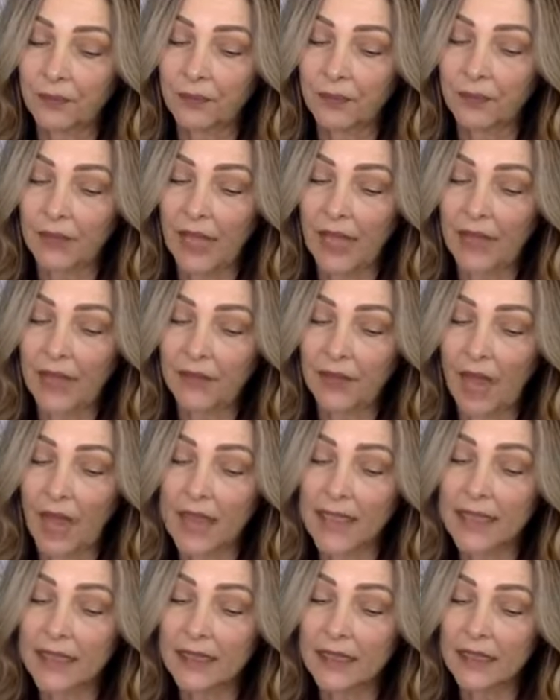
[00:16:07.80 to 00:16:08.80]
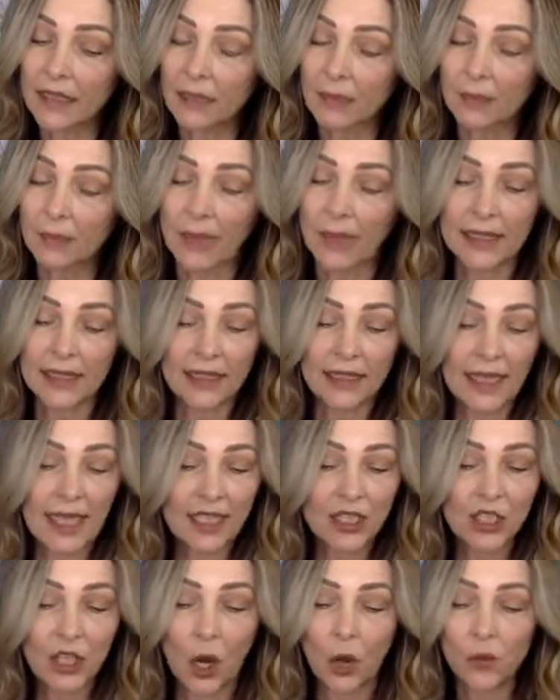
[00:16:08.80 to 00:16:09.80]
advised, but they
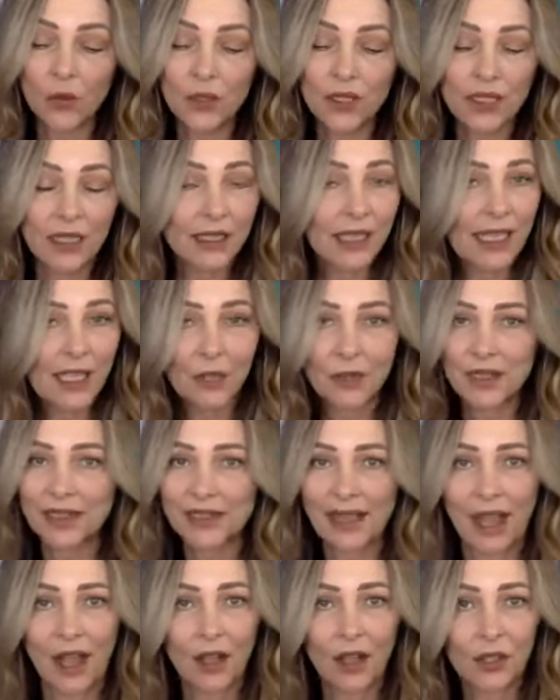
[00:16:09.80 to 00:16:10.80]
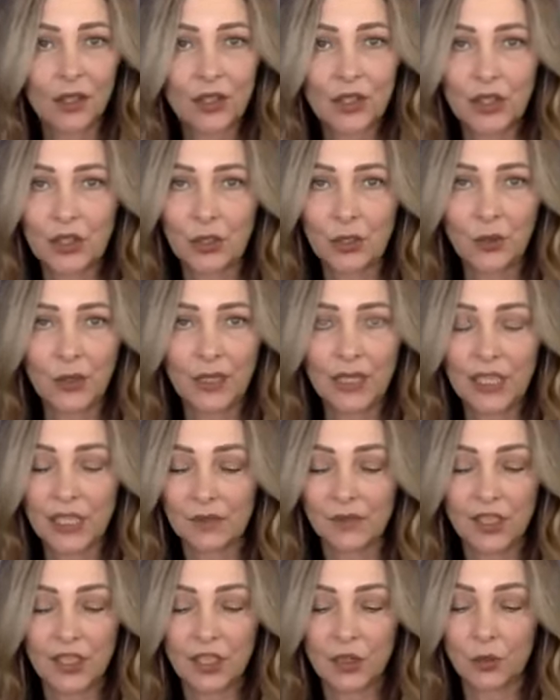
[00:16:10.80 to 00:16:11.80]
don't sell to
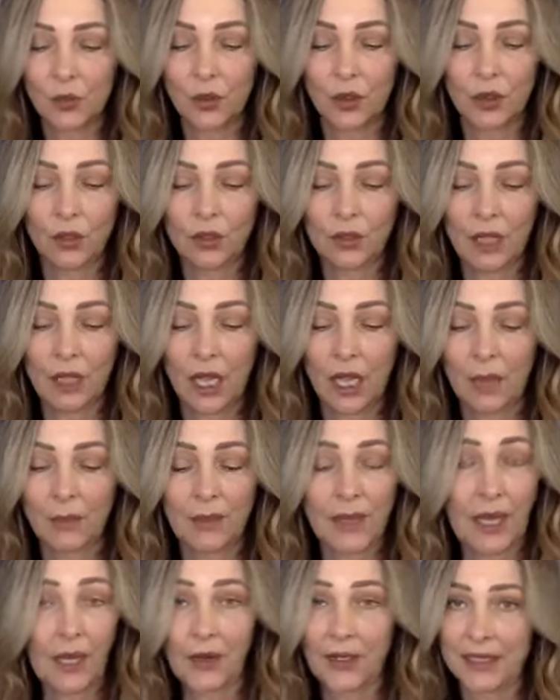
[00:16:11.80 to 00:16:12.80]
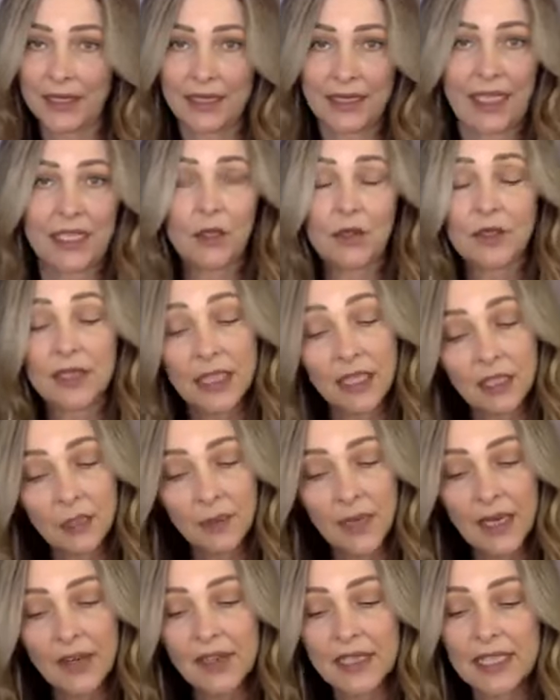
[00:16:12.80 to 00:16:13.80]
individual parents. They don't sell to
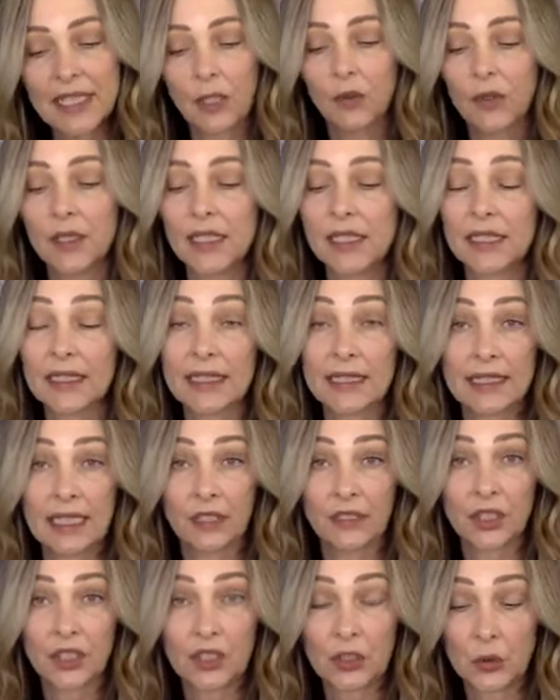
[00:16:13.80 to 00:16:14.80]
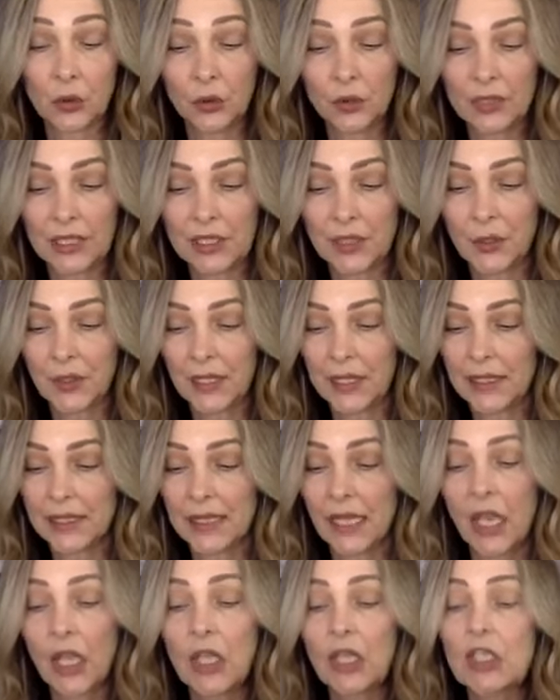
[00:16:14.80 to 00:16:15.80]
parents, they only sell to school districts.
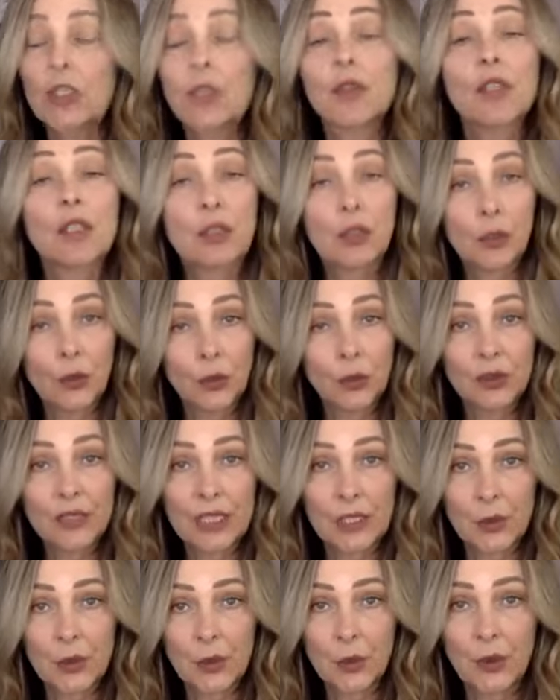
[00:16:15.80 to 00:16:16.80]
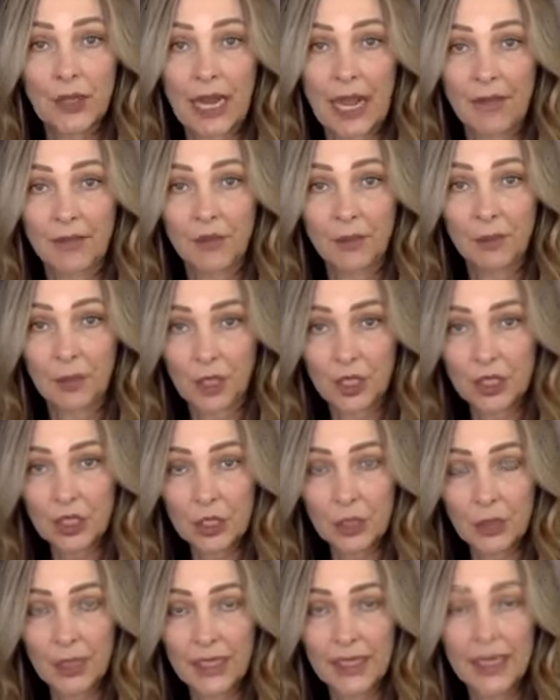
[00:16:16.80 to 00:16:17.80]
So the school district would have to
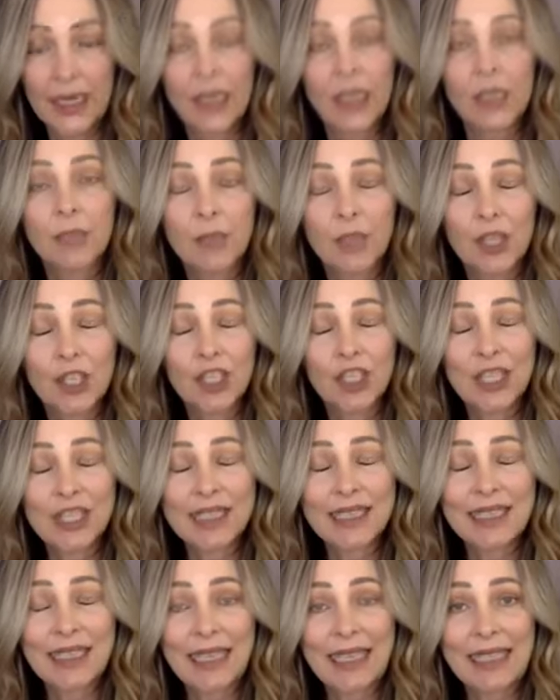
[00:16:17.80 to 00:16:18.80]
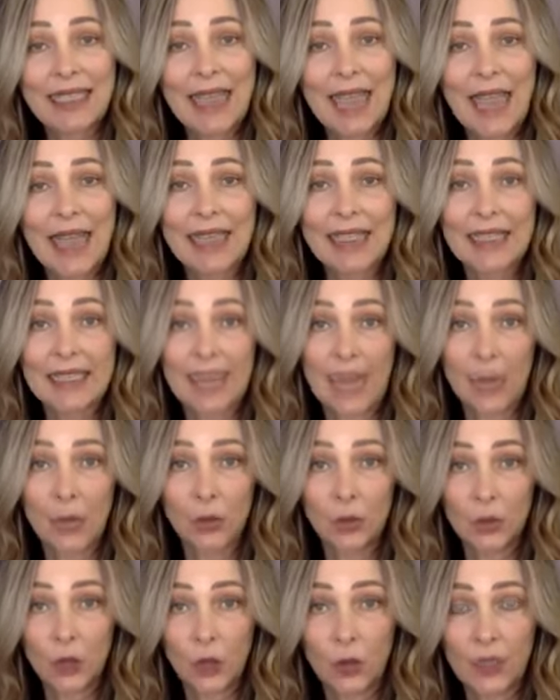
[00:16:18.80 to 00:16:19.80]
purchase it and
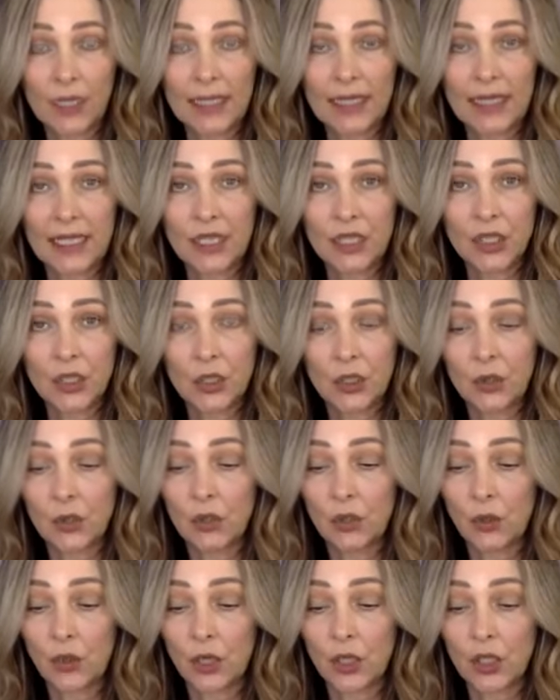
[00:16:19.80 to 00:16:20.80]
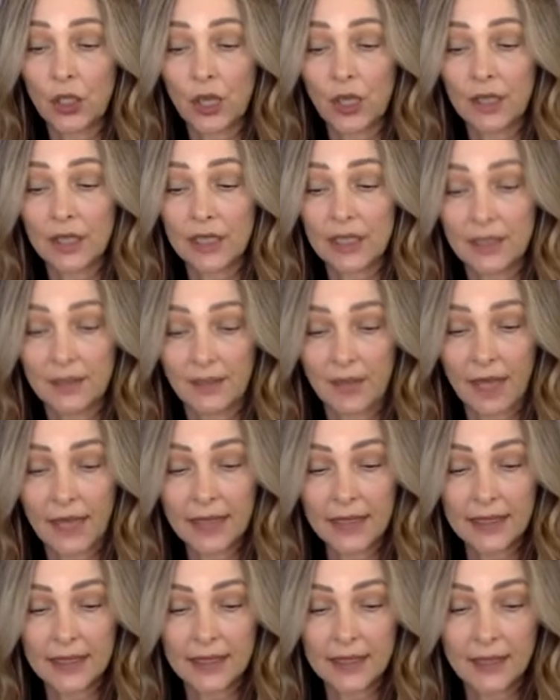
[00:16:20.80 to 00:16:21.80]
download it into your child's
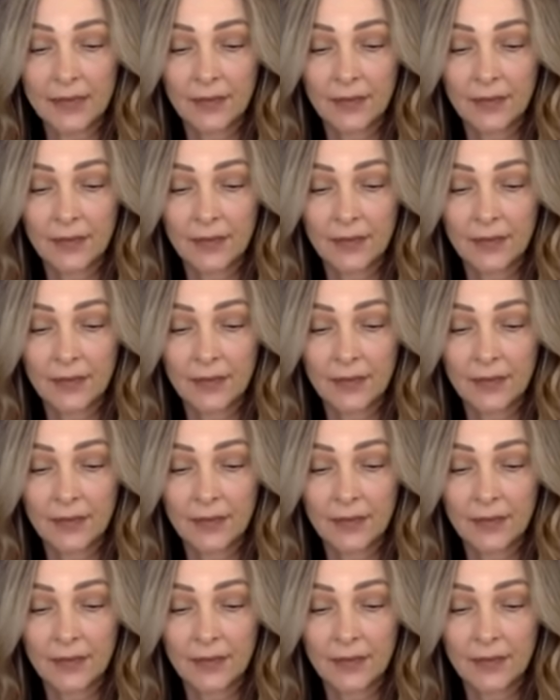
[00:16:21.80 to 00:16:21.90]
device.